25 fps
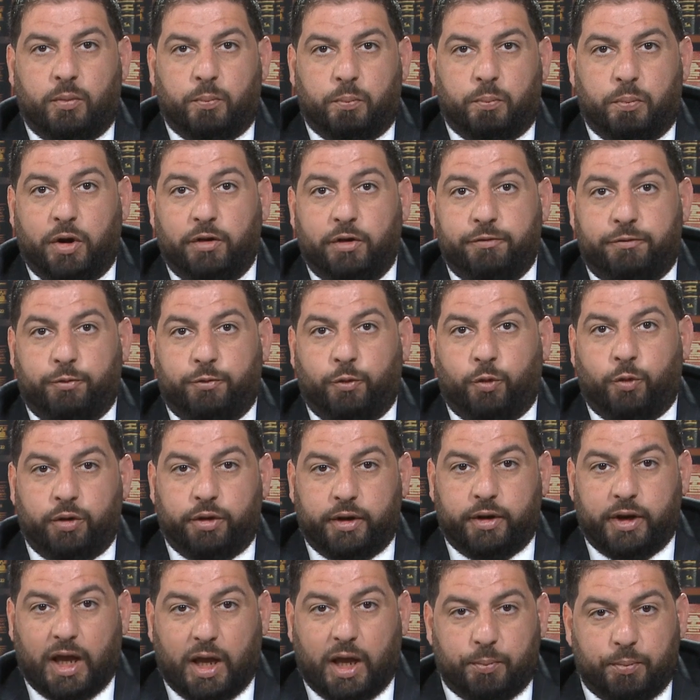but for
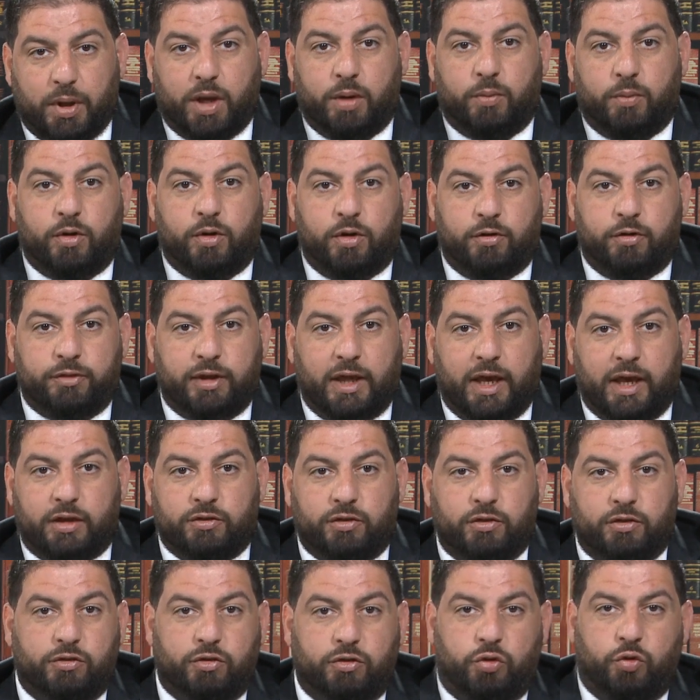the non-payment of
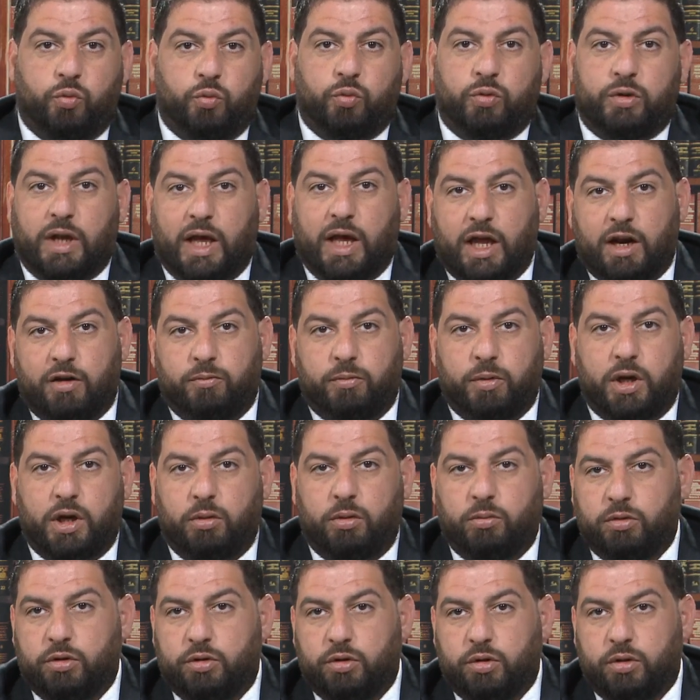taxes, you would not have been
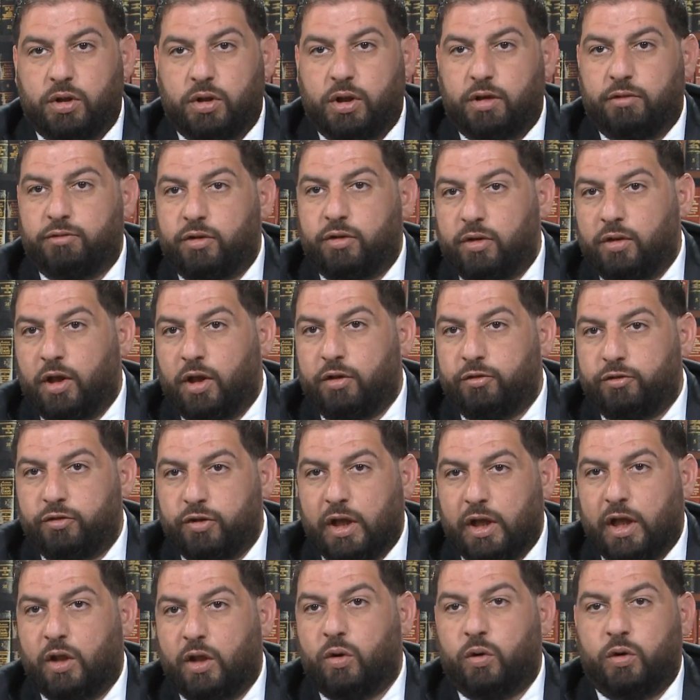able to live the
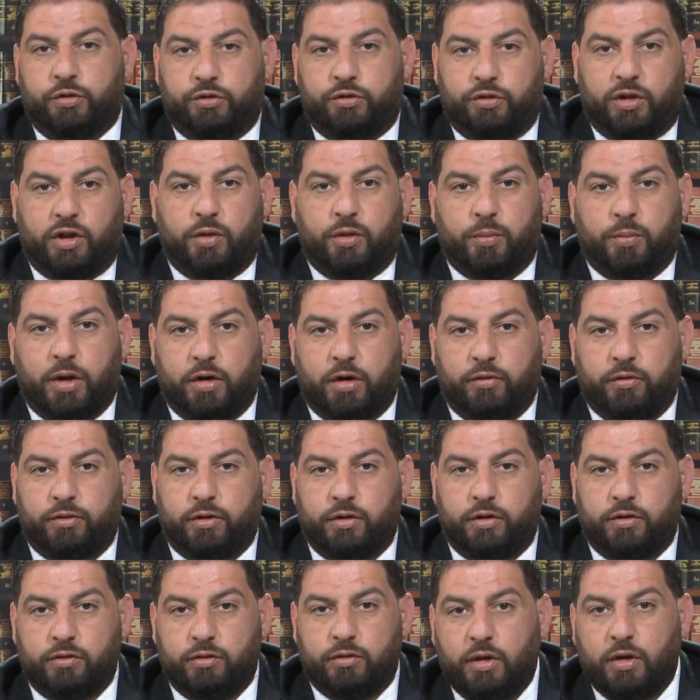lifestyle or see the
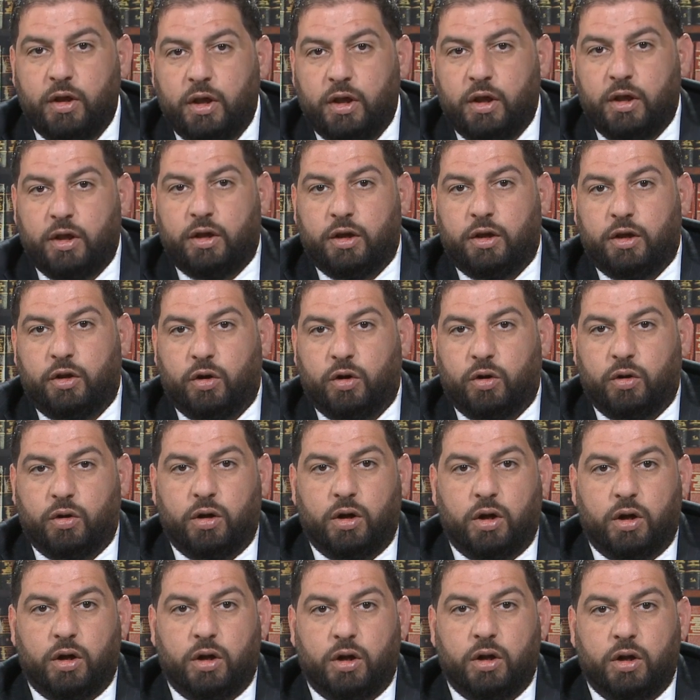benefits.
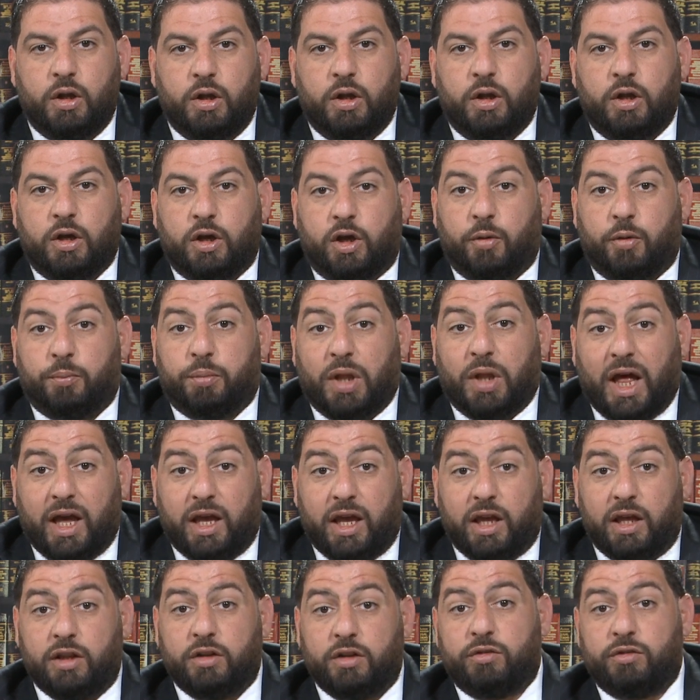
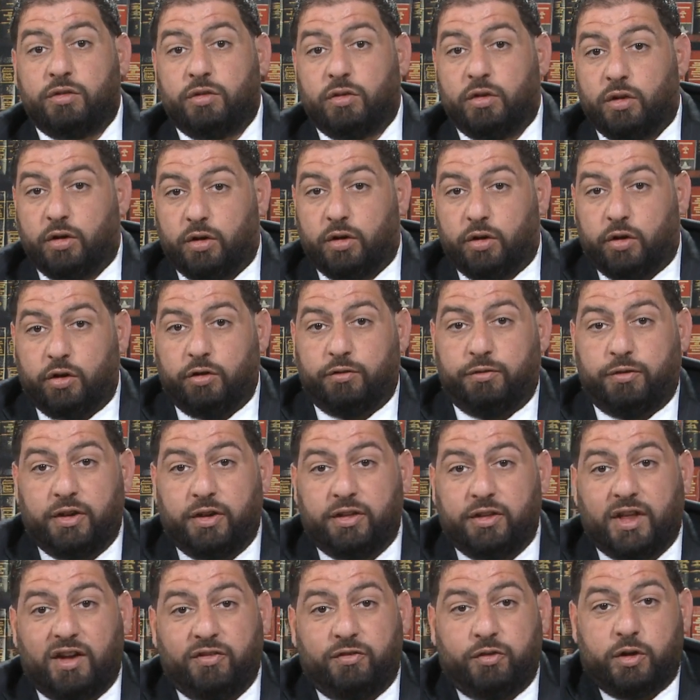Compliance, good
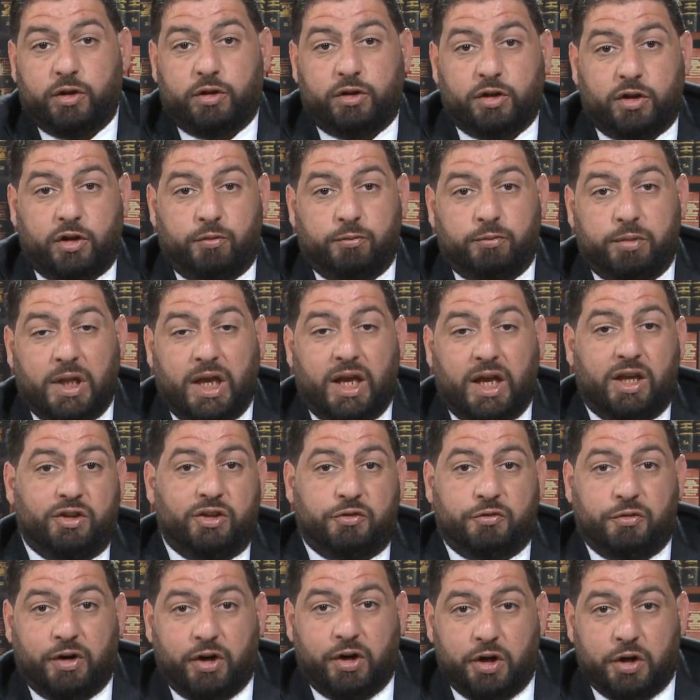faith effort to comply
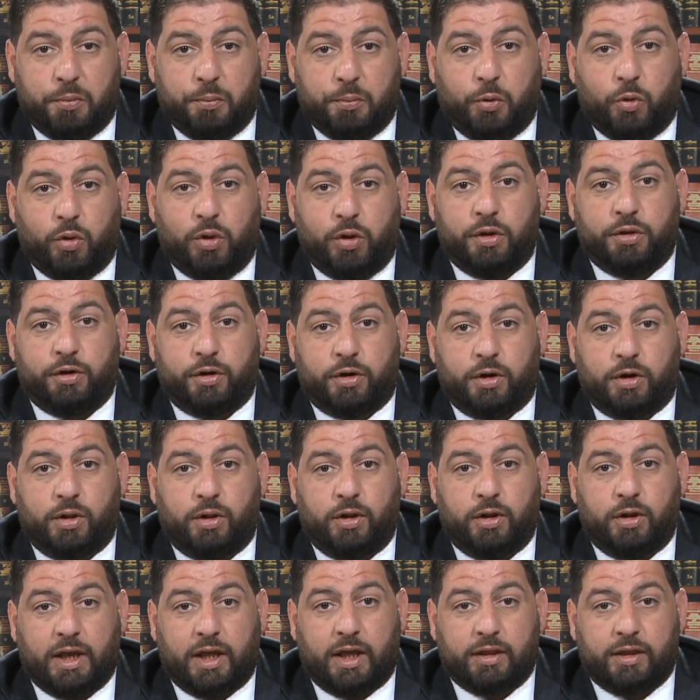is very important. They're going to
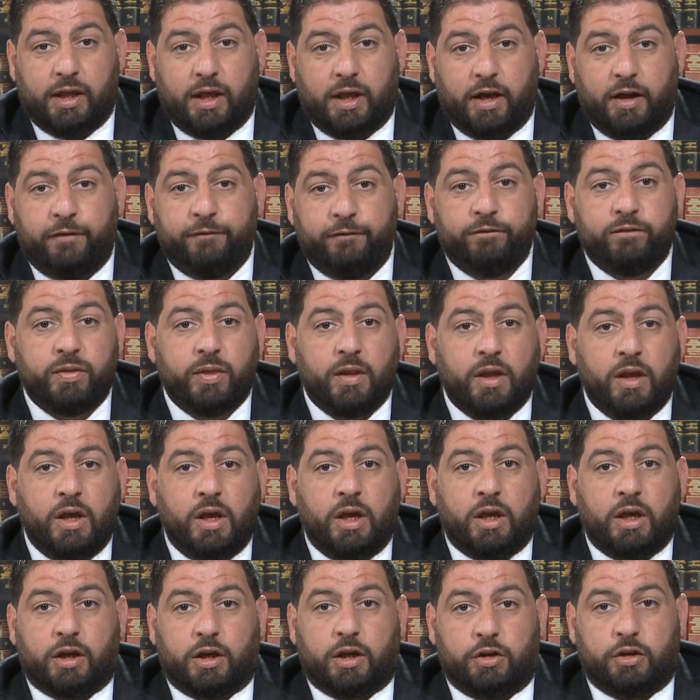look at that.
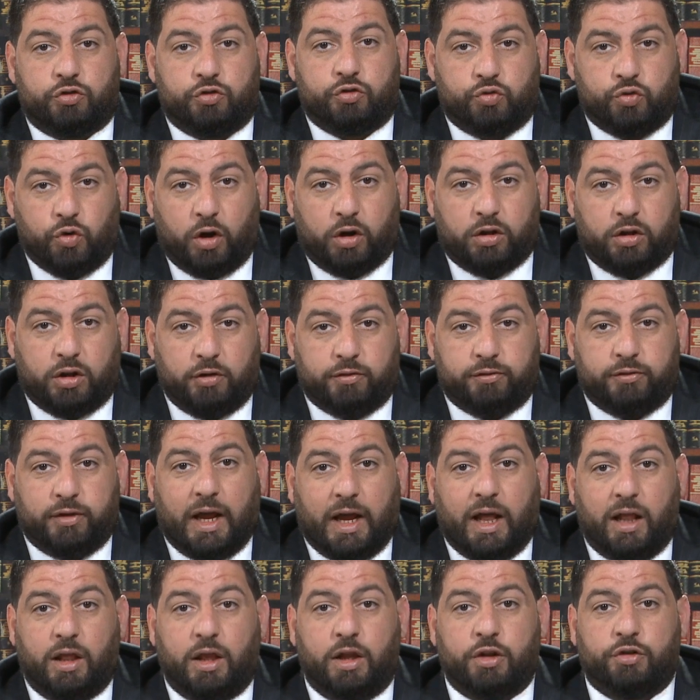Constructive
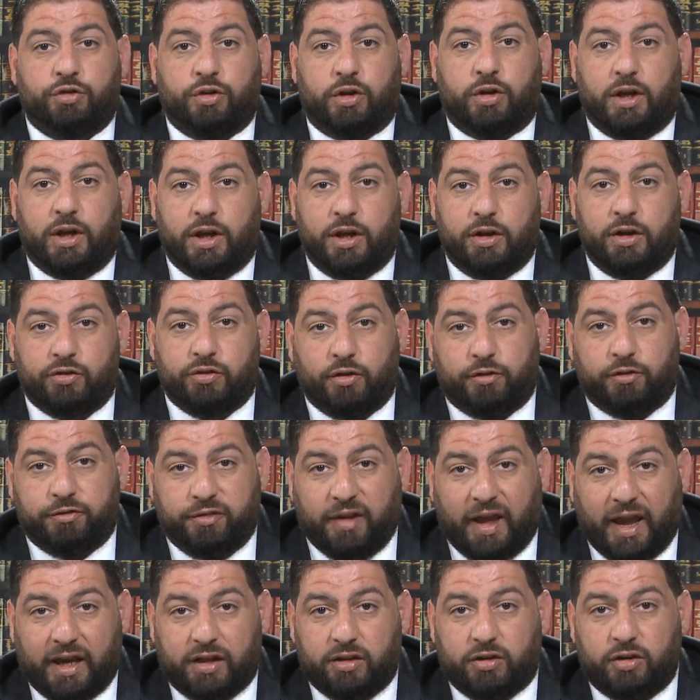knowledge is a
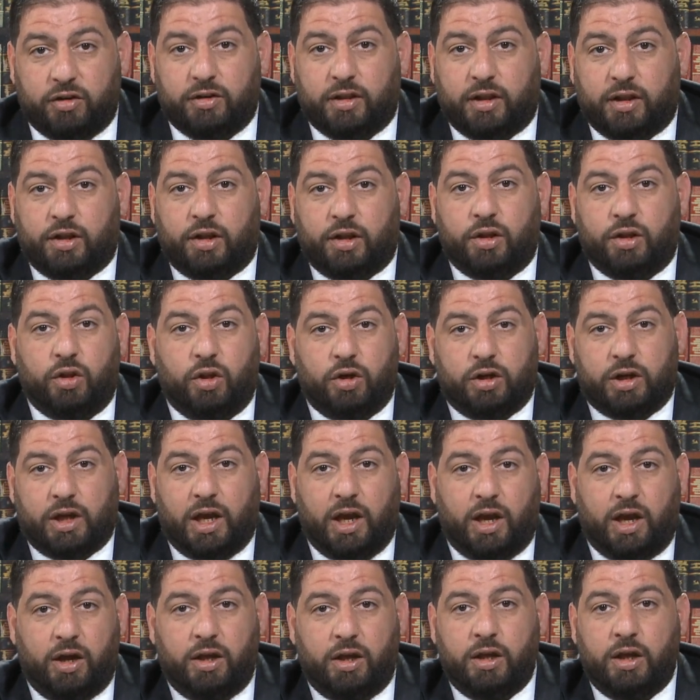factor that they look
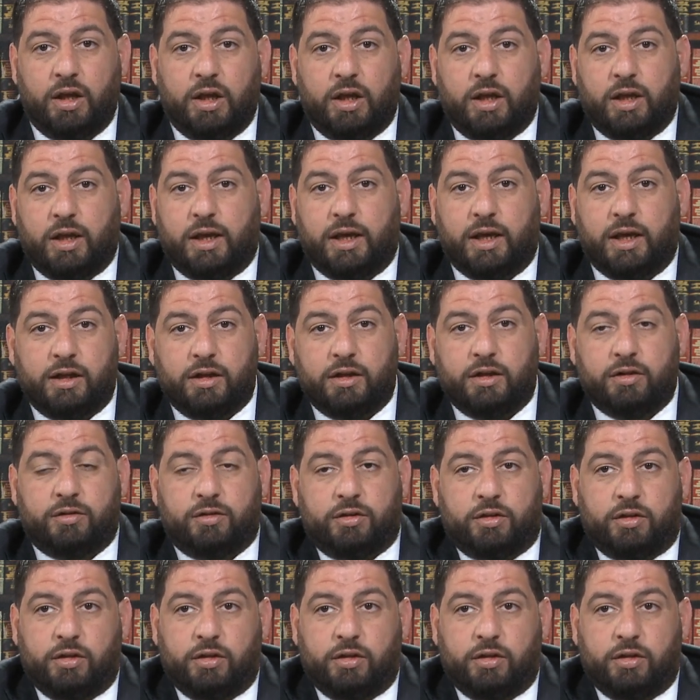at in